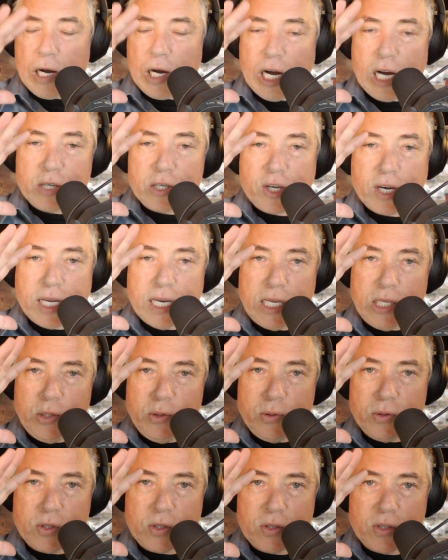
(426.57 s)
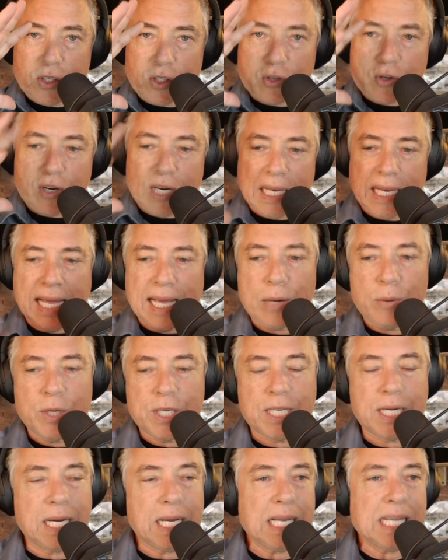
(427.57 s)
I'll try to use discreet
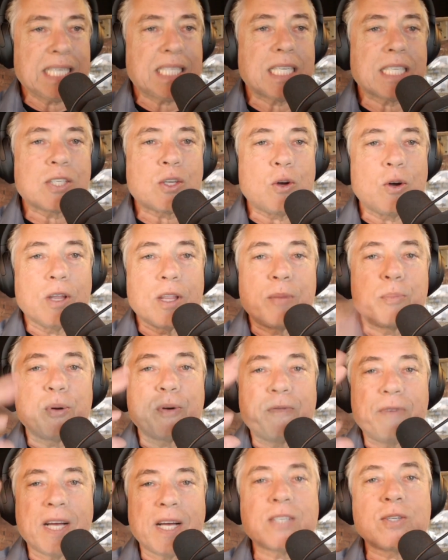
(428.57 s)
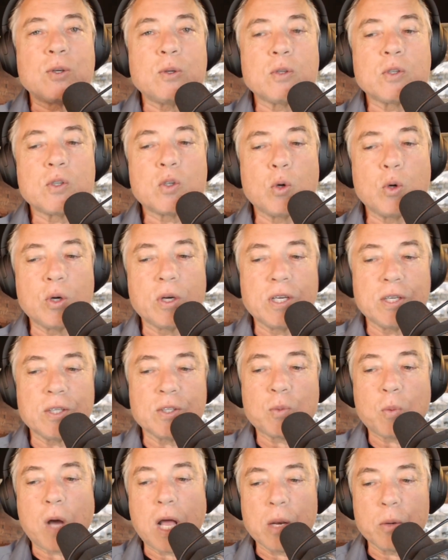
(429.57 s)
language here, let's just call them professional sword
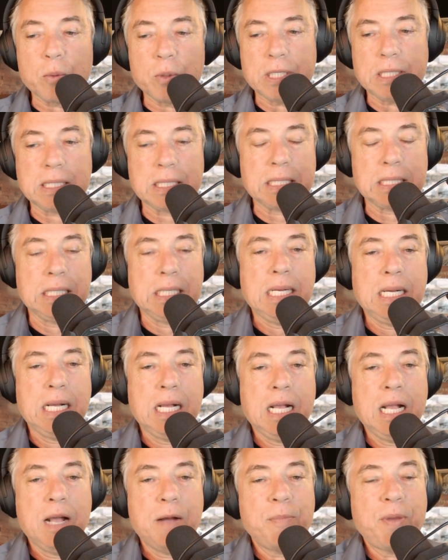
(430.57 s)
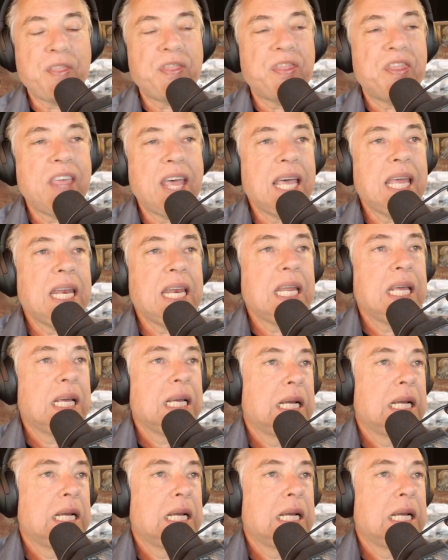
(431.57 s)
swallowers. But then